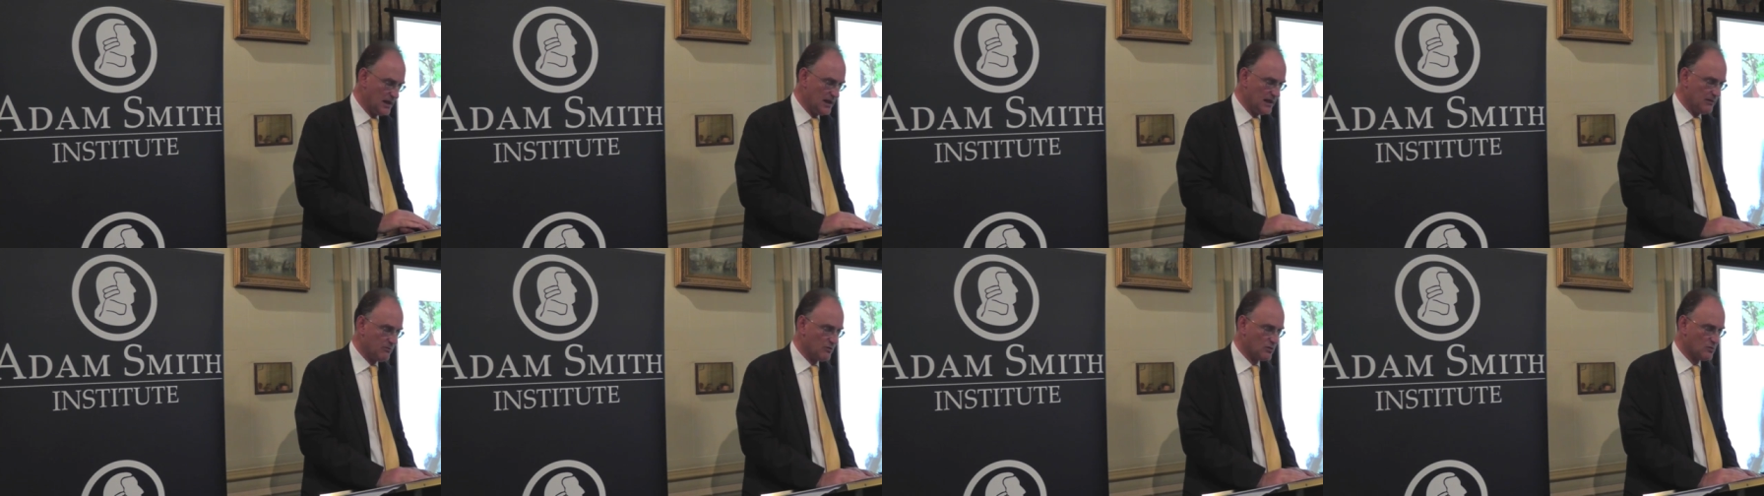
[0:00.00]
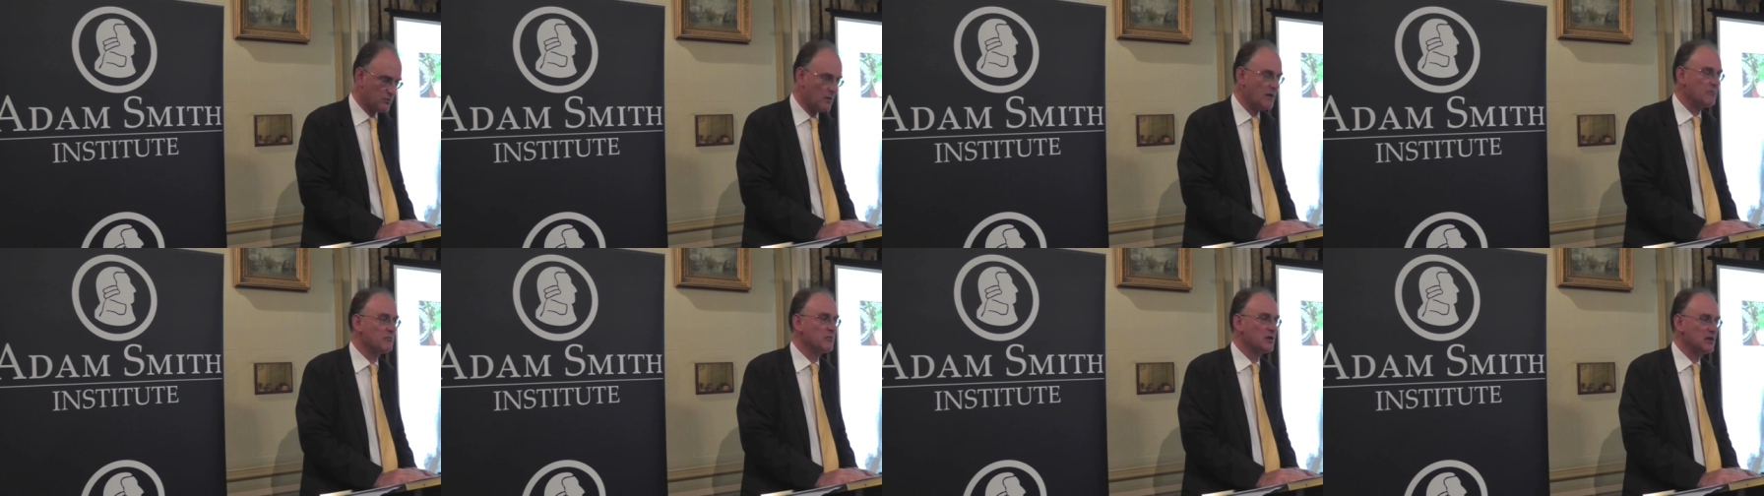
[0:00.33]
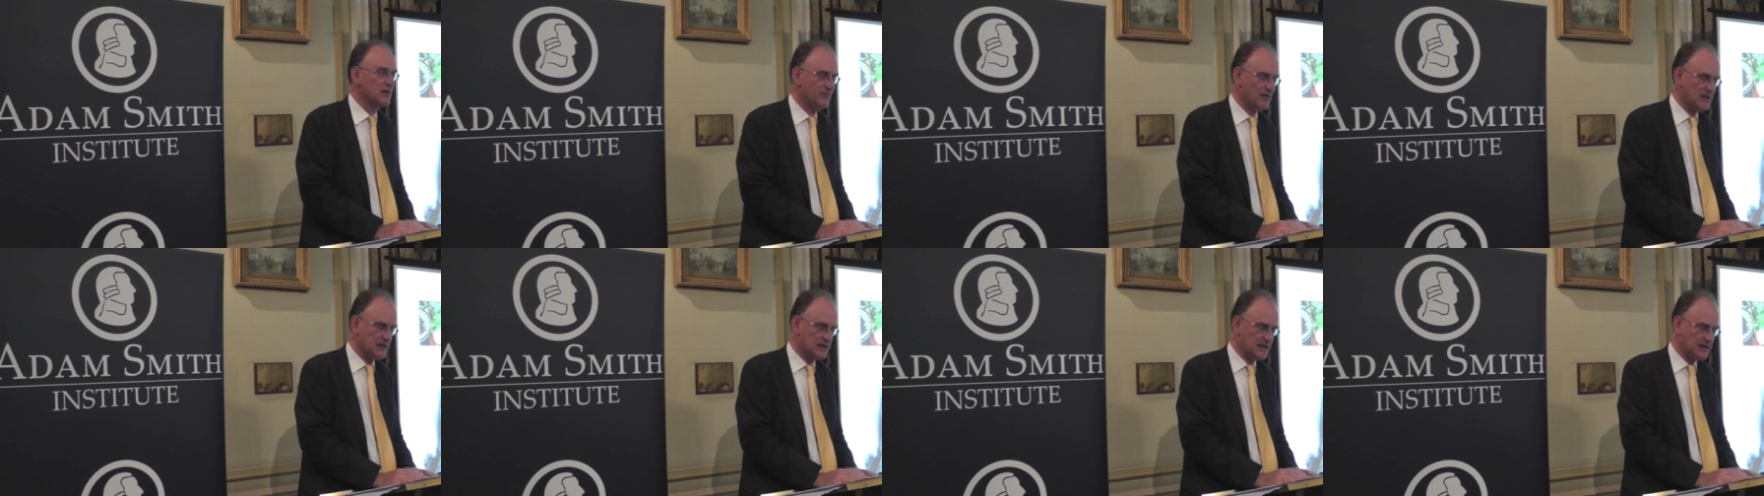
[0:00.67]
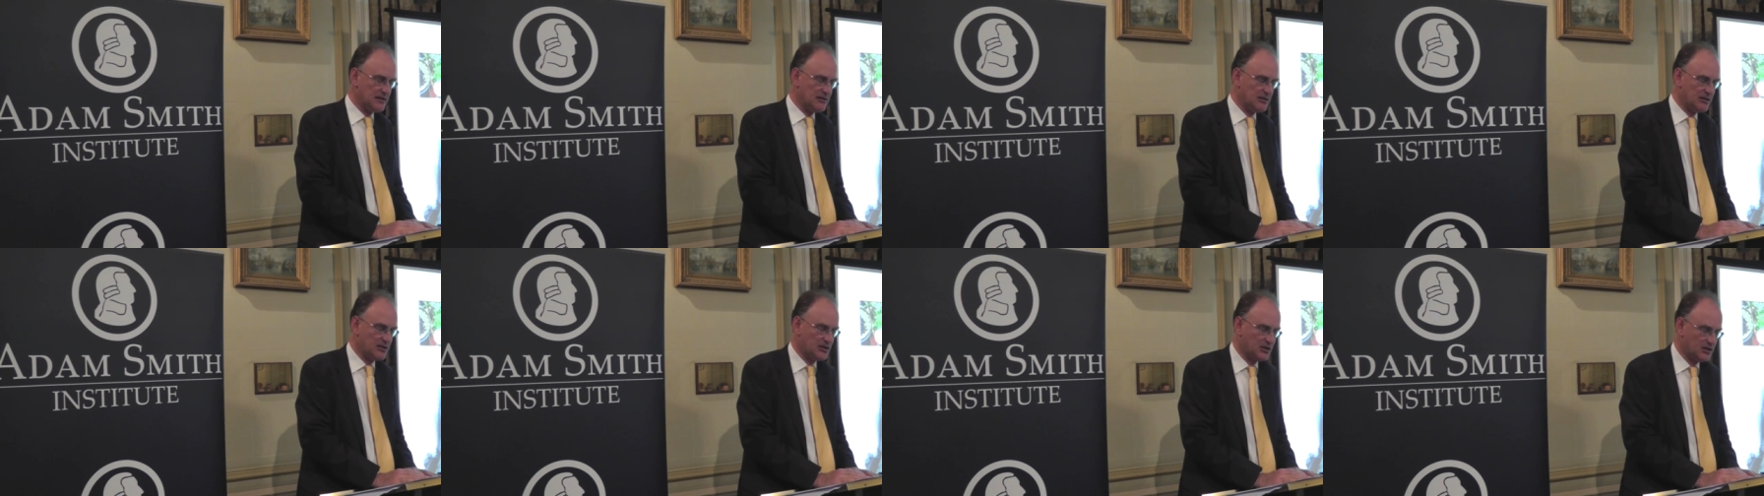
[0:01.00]
It was when we
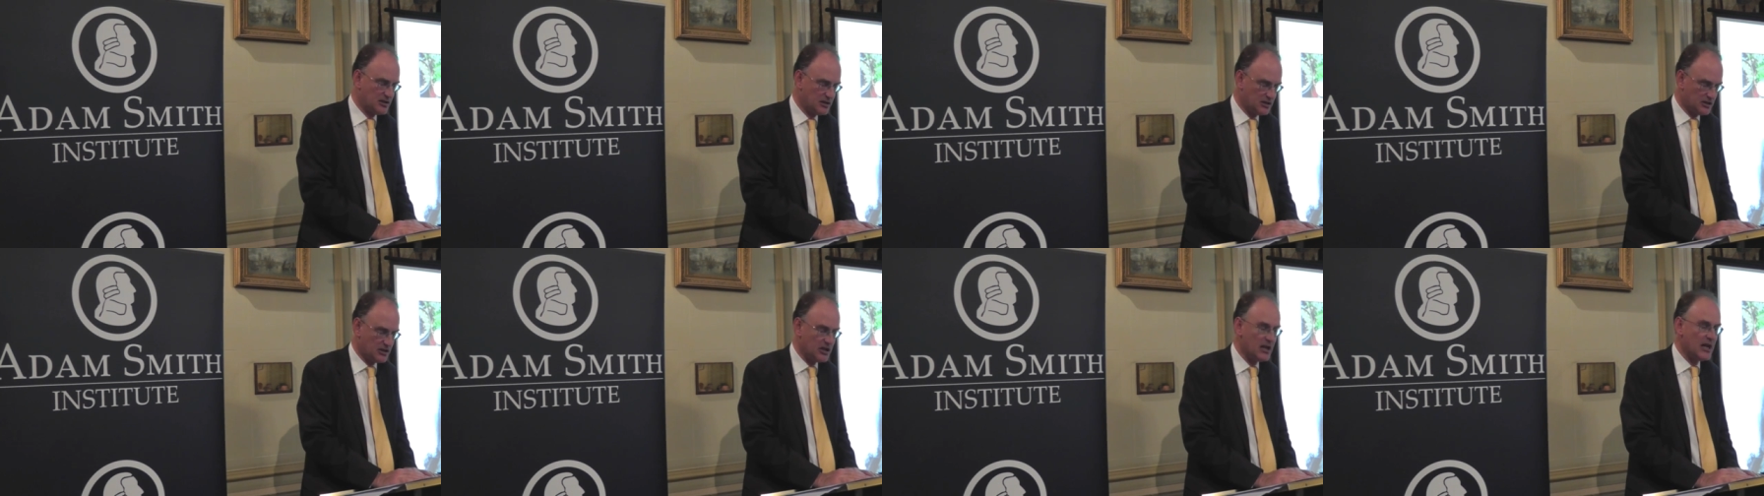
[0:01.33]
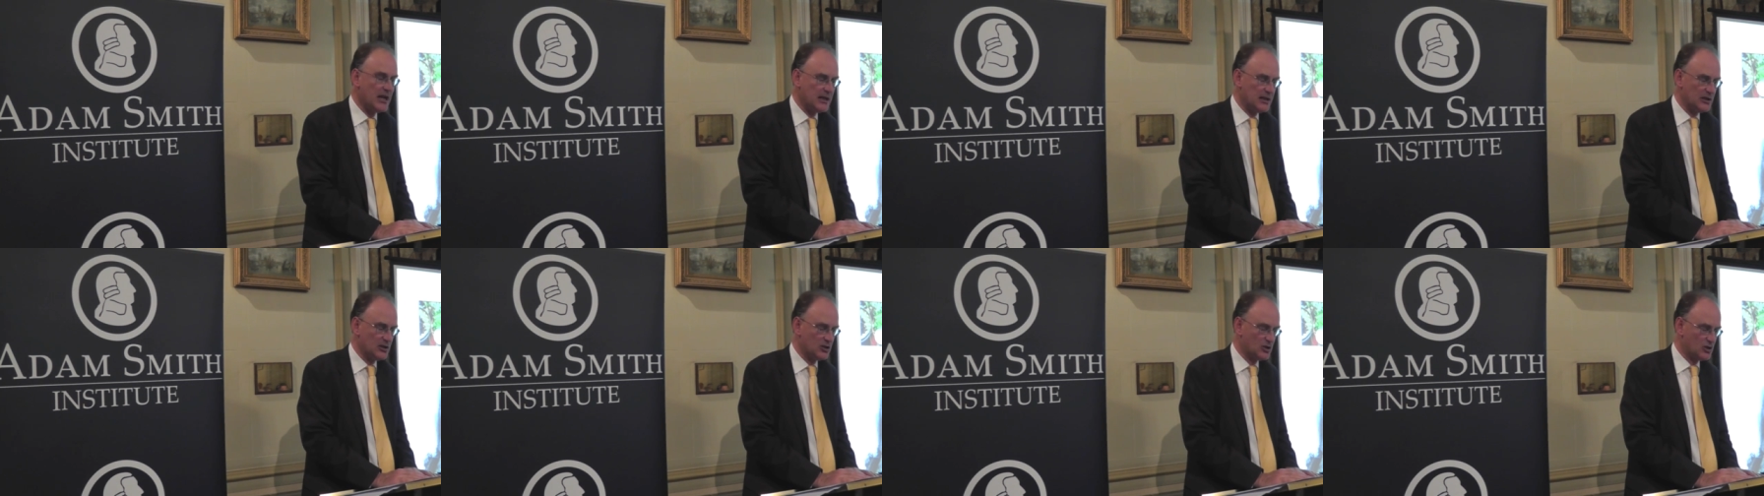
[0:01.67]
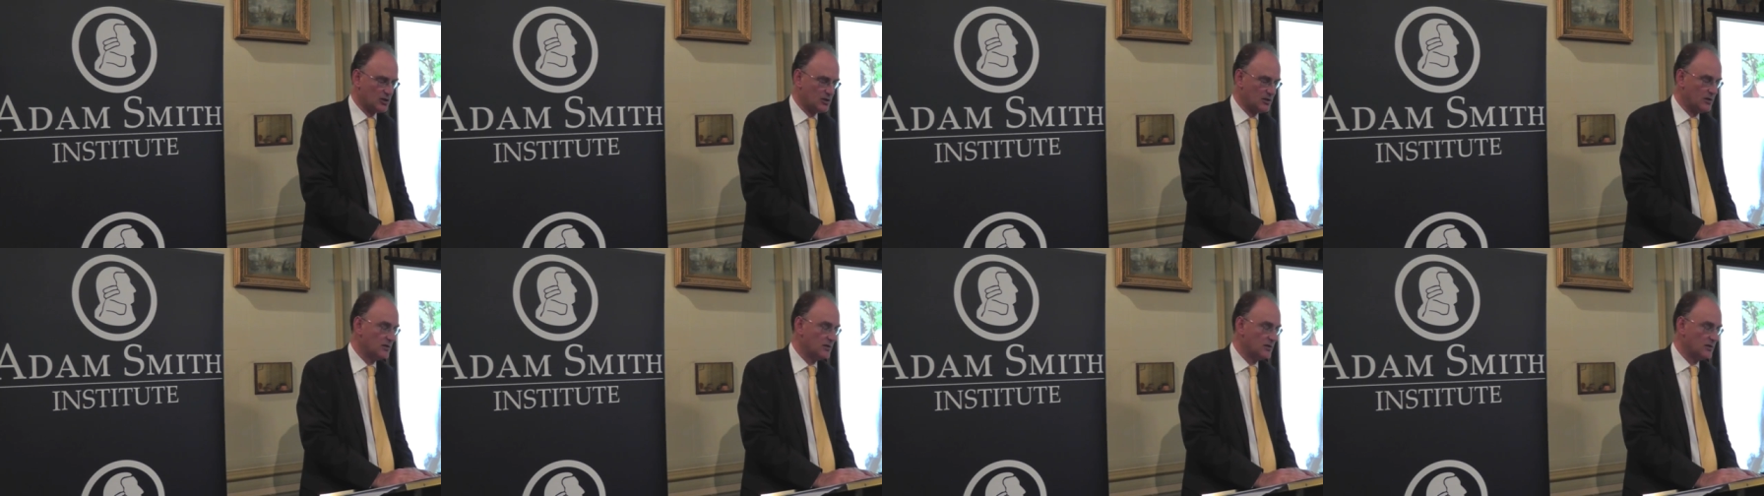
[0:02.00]
invented exchange